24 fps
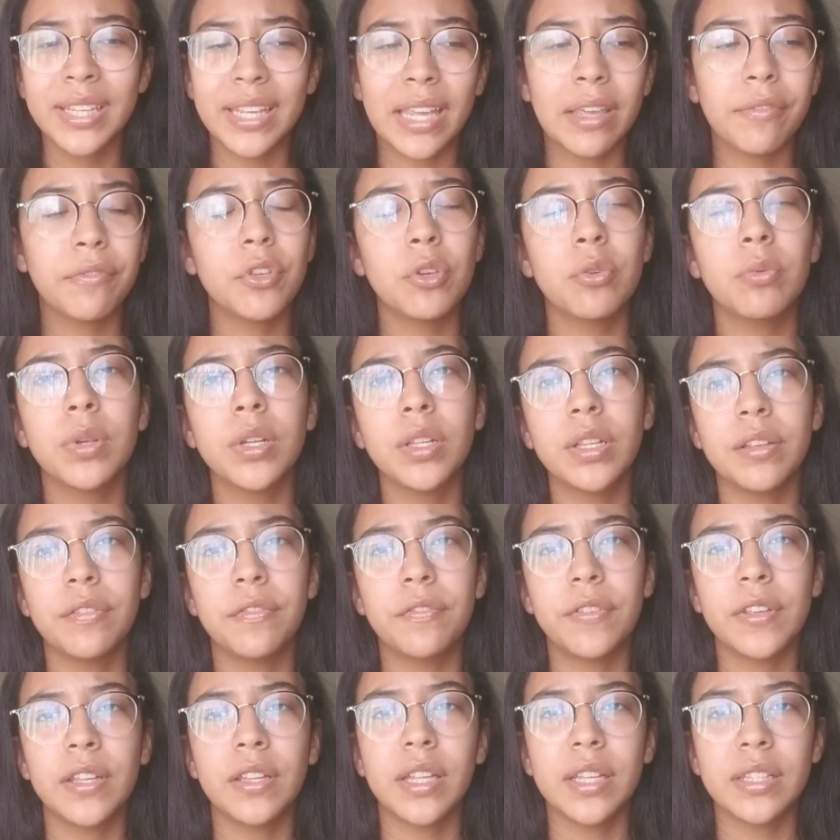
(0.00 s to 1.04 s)
if you really
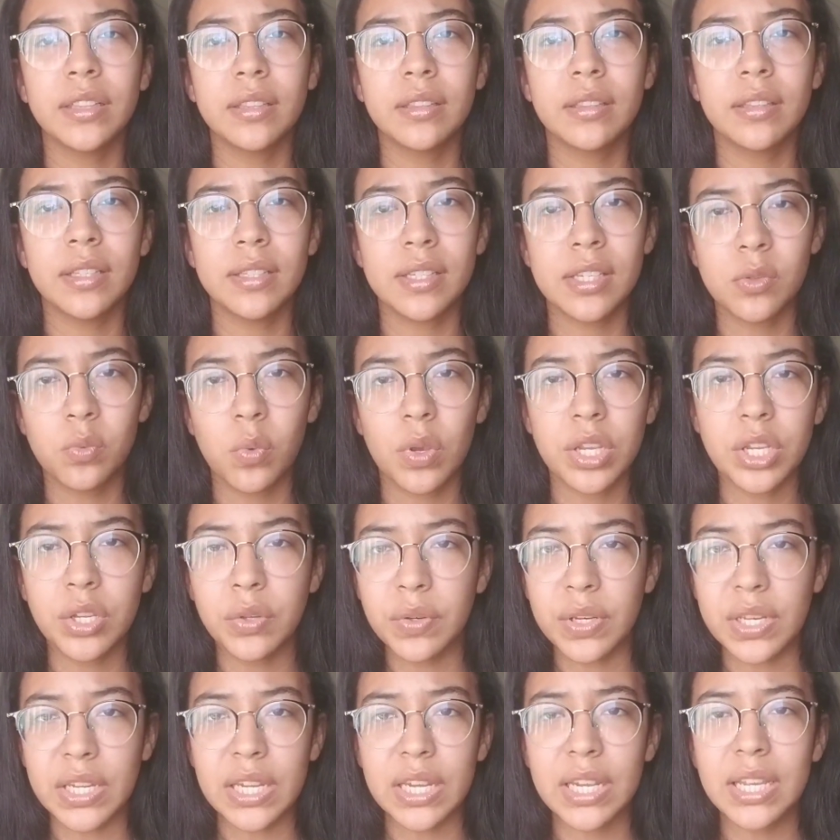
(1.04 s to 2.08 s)
feel like this is what you
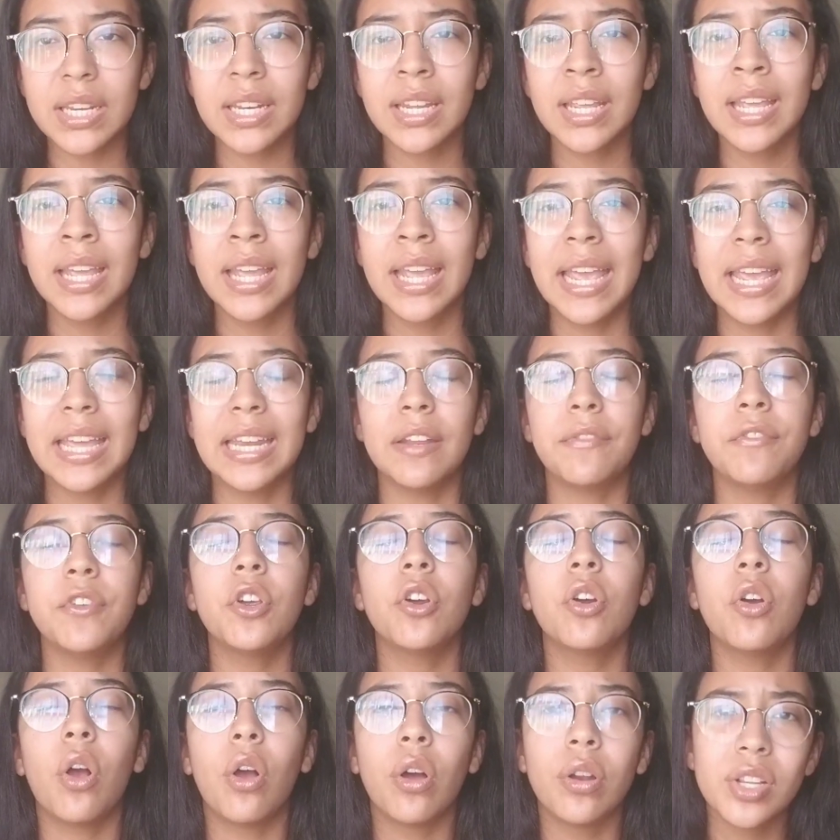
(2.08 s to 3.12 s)
need. And if
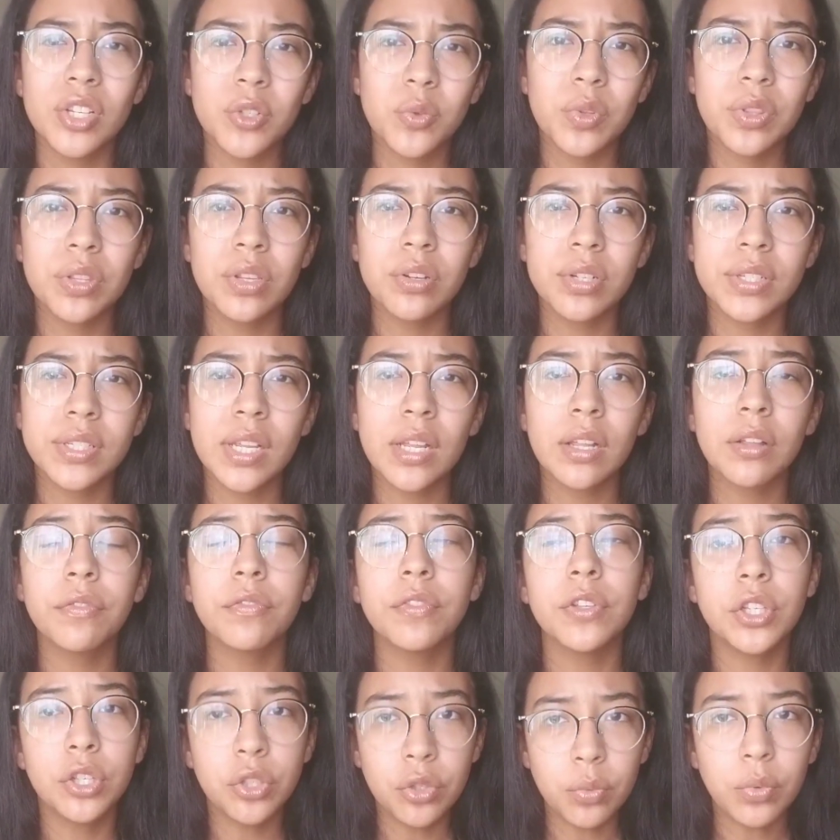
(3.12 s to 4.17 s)
you're honest with
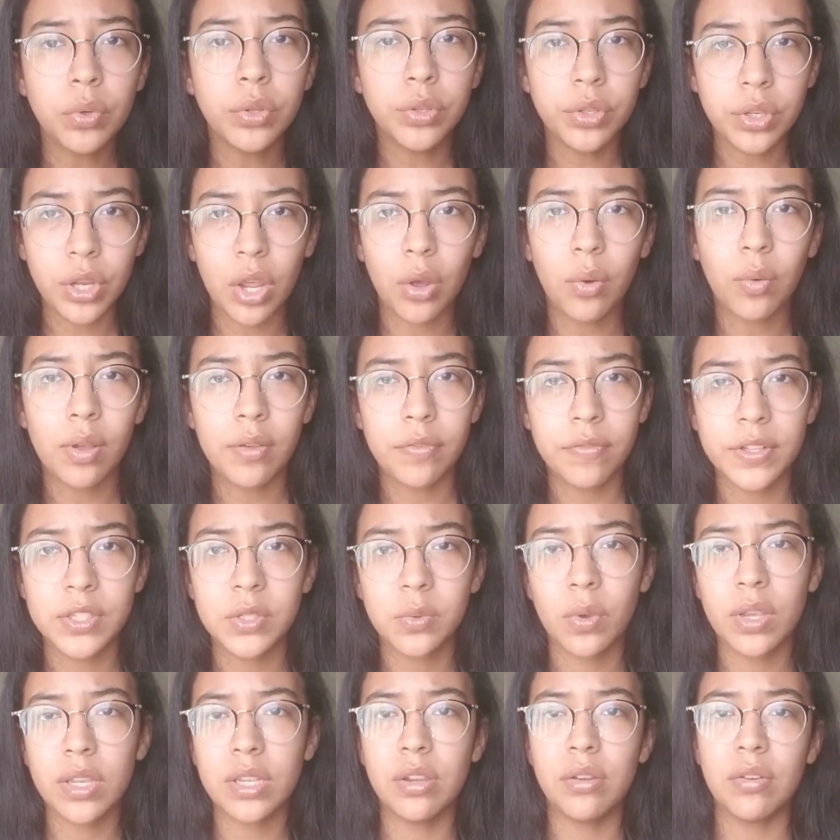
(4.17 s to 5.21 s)
yourself, you will know if
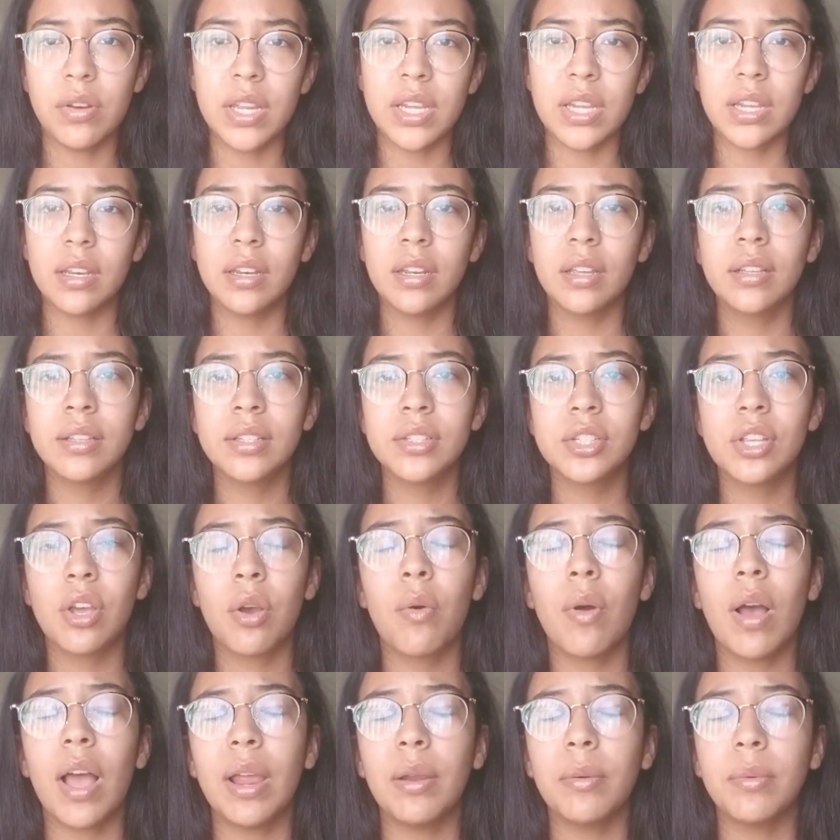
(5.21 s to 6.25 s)
it's what you need.
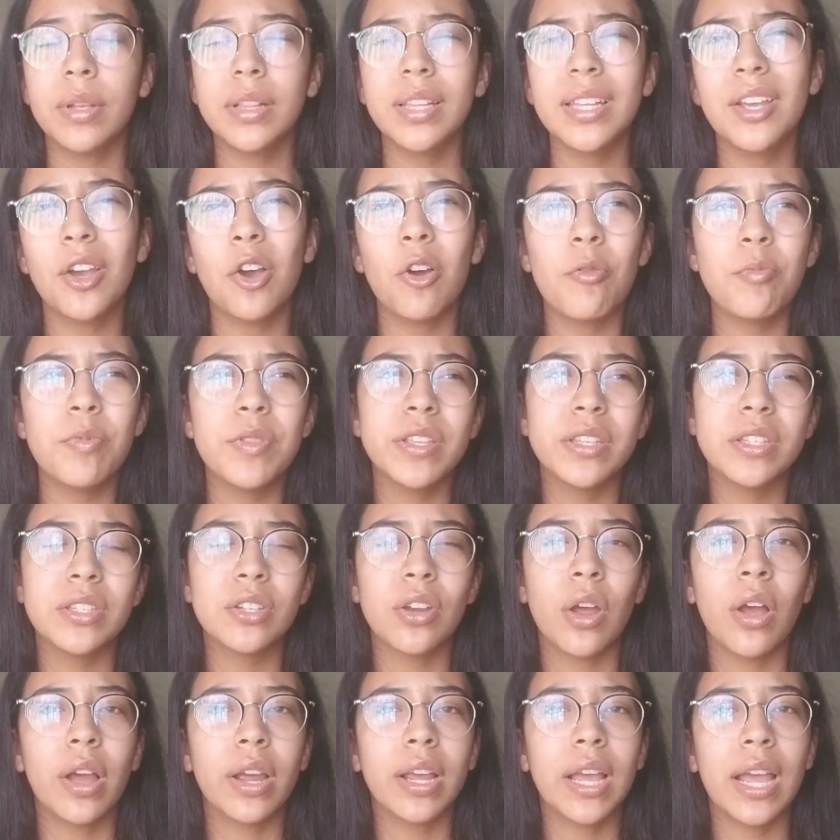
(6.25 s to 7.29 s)
So I really hope this
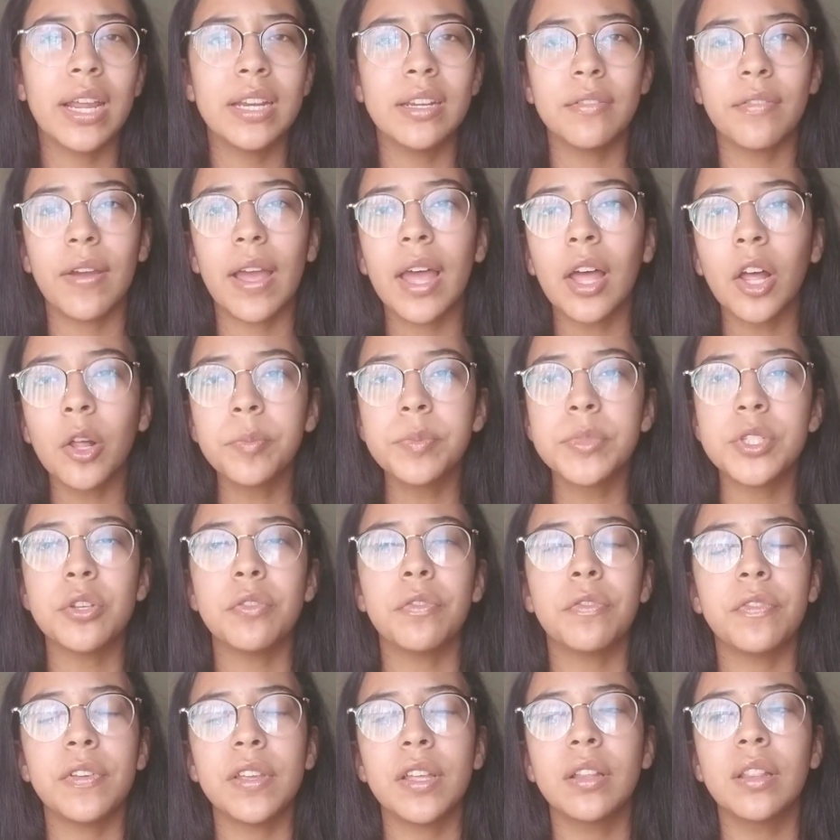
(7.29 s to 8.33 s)
talk kind of helped you
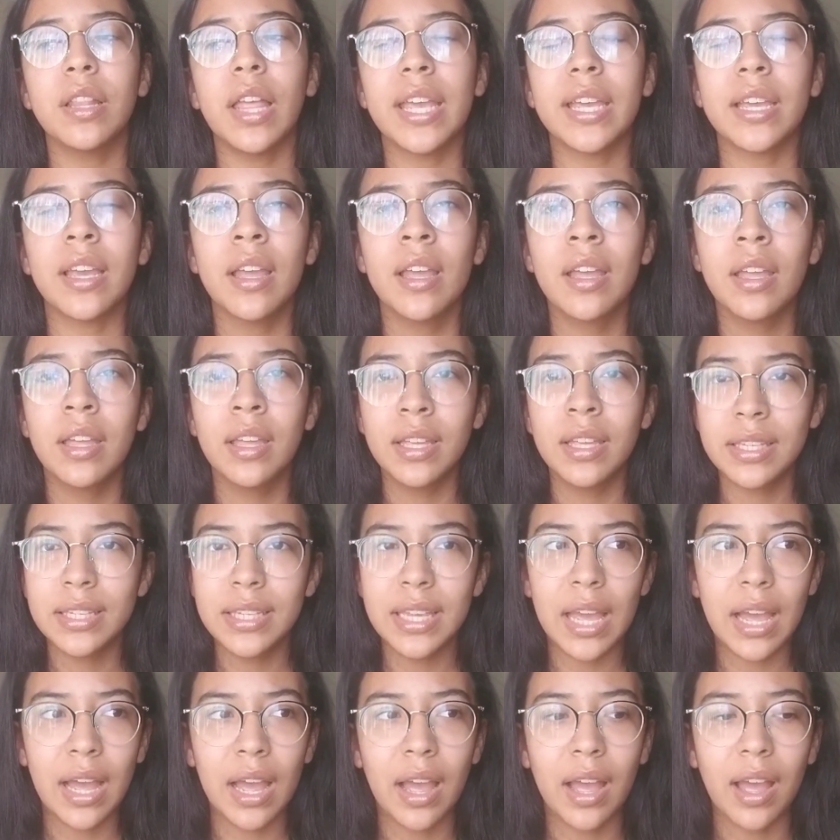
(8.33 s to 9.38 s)
feel like,
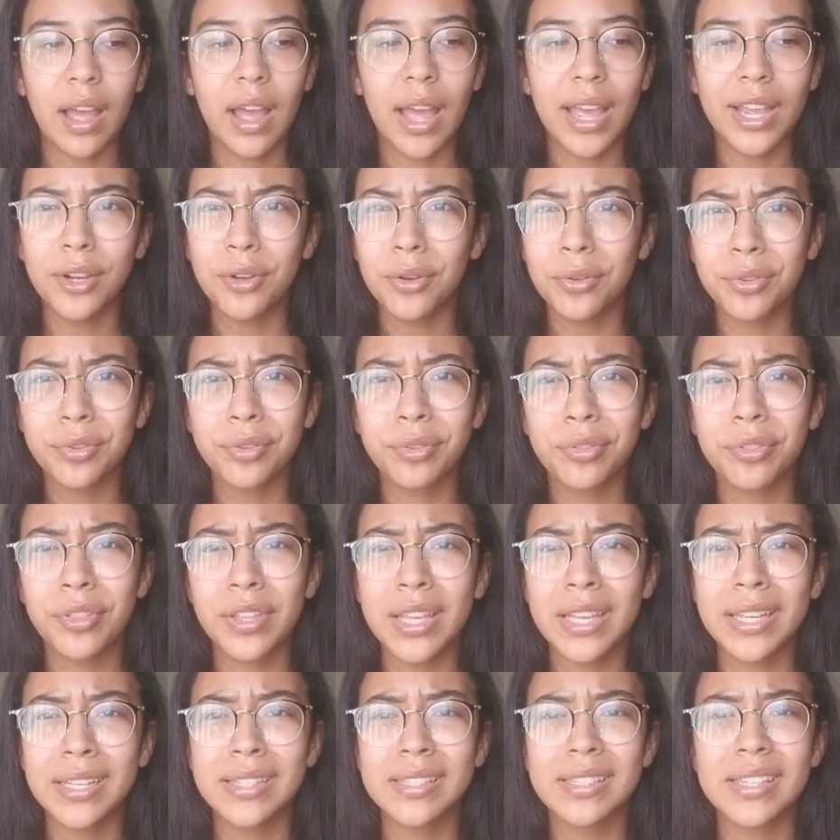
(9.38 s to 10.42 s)
yeah, I go through
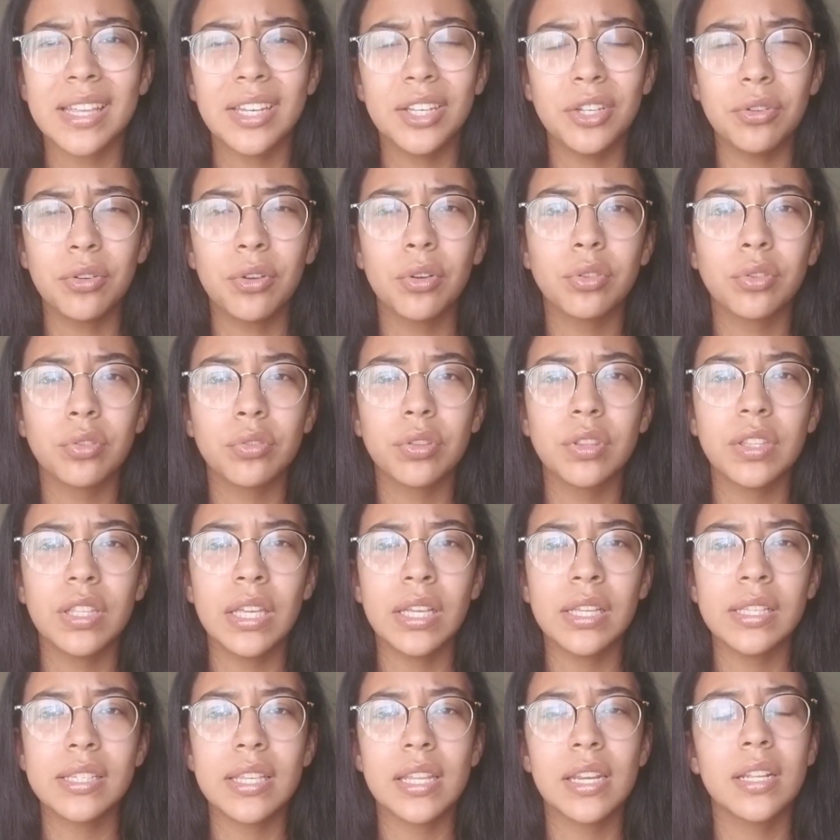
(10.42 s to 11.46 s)
things and you go through
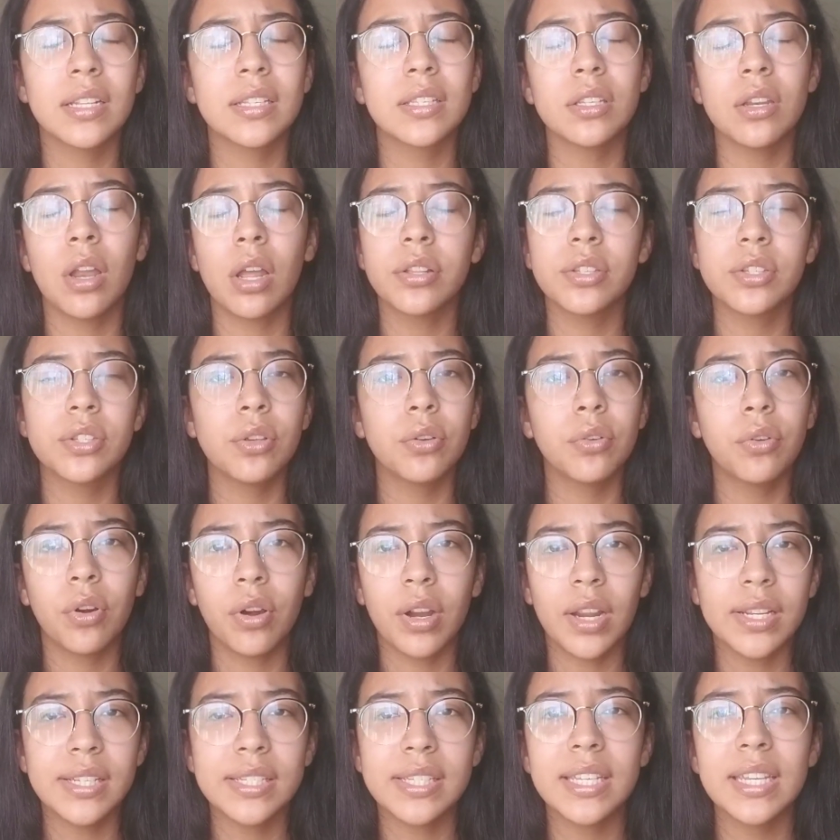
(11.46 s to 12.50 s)
things and it's not so
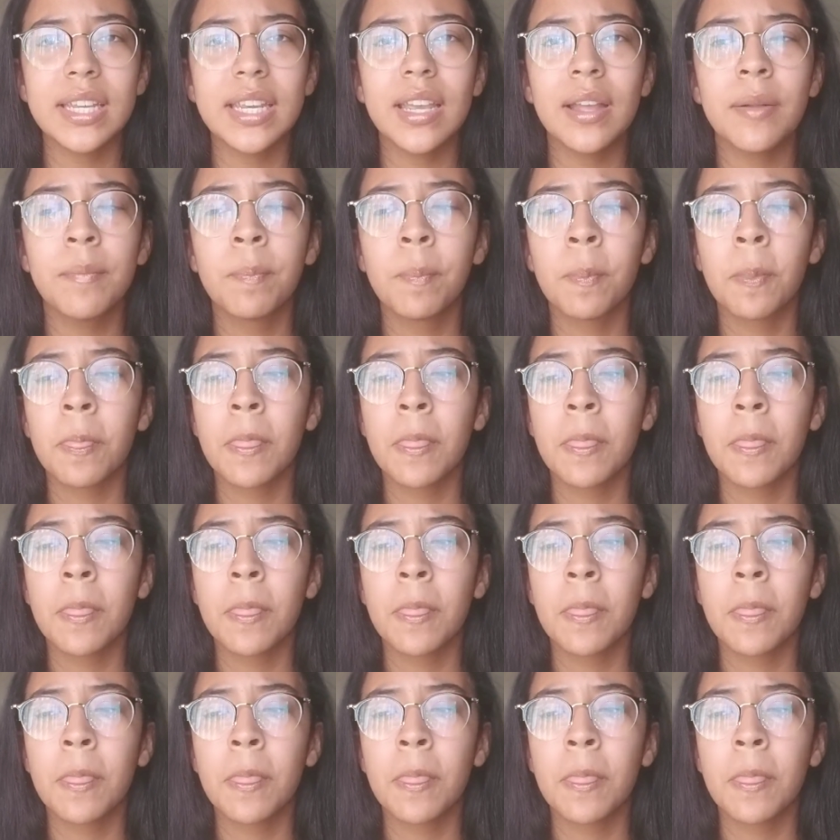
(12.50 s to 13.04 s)
crazy,